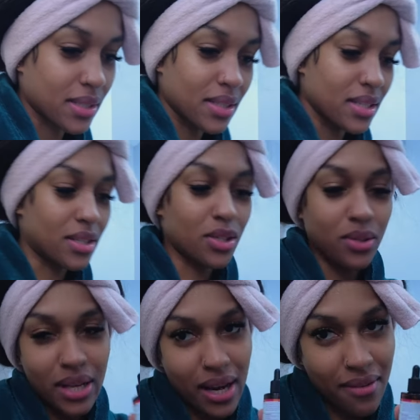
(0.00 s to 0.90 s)
these
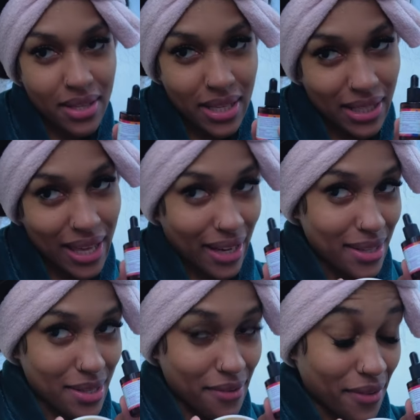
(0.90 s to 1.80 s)
two that I recently
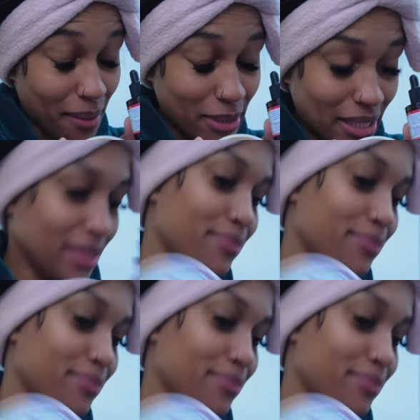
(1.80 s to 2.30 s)
added to the family.